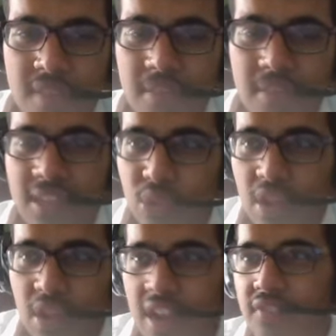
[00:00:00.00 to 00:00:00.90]
Because
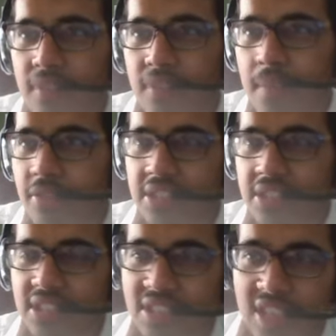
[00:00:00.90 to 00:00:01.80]
Lukaku for me was
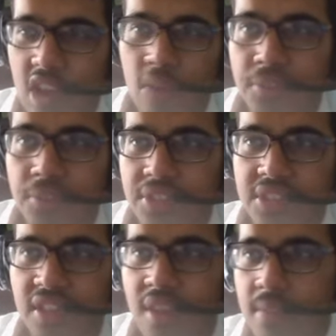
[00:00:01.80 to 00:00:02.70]
just terrible in this
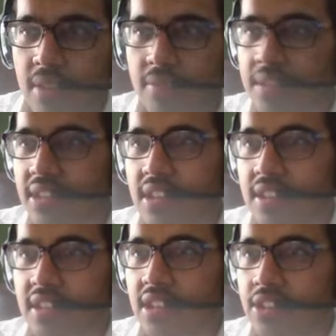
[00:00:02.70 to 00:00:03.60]
game. He just it
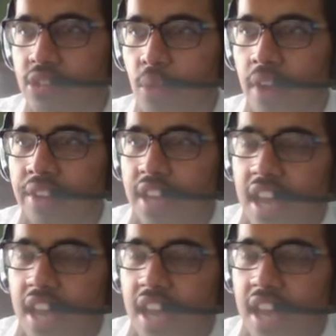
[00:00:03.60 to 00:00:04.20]
didn't do well.